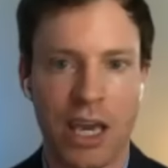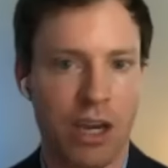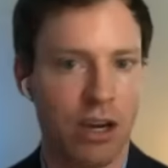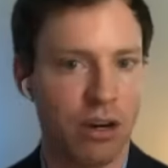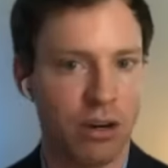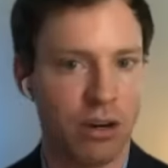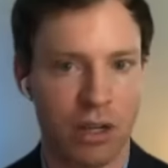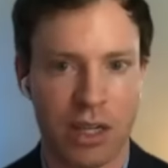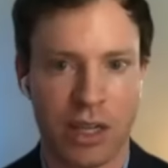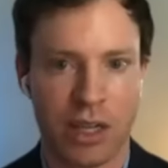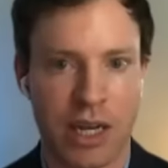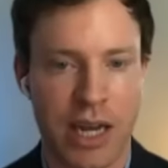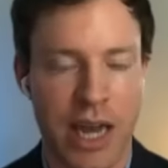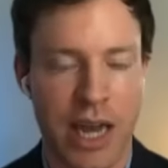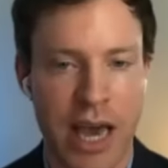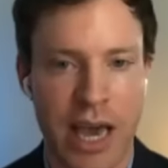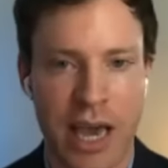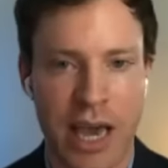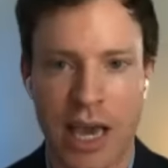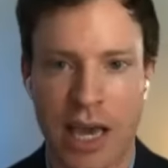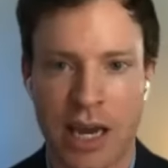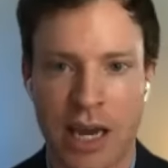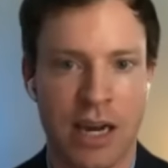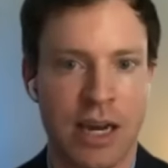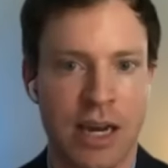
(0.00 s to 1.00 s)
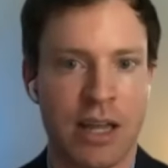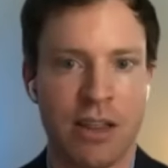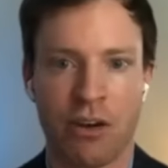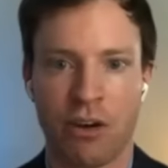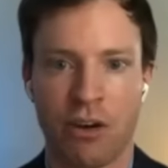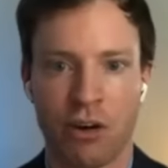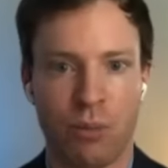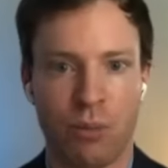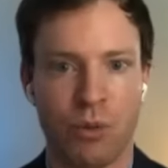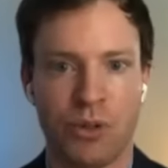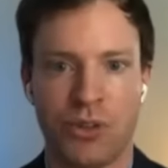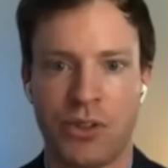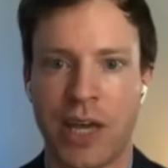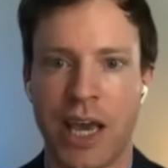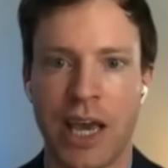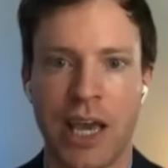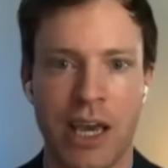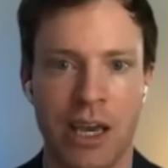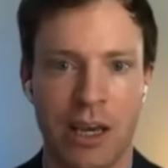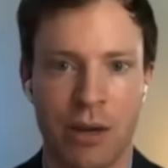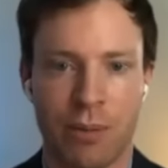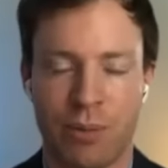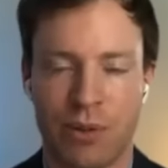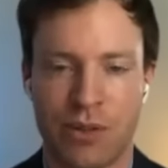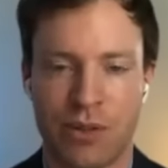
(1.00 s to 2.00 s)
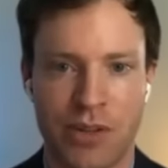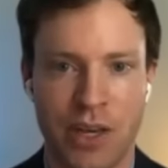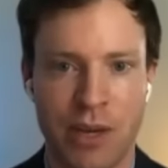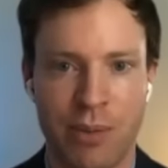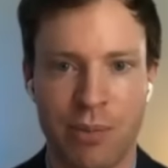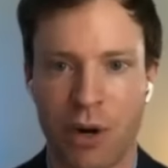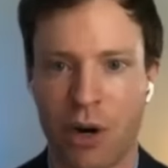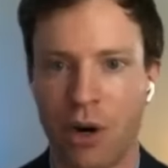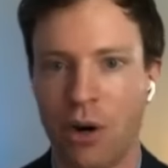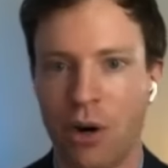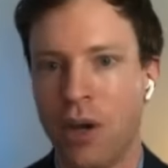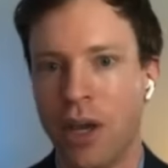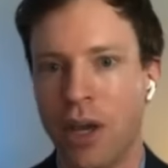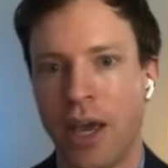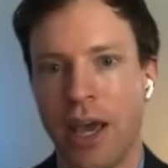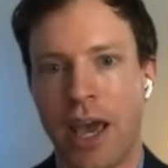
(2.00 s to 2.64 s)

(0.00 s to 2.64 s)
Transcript: Urolithin A and another group was taking a placebo,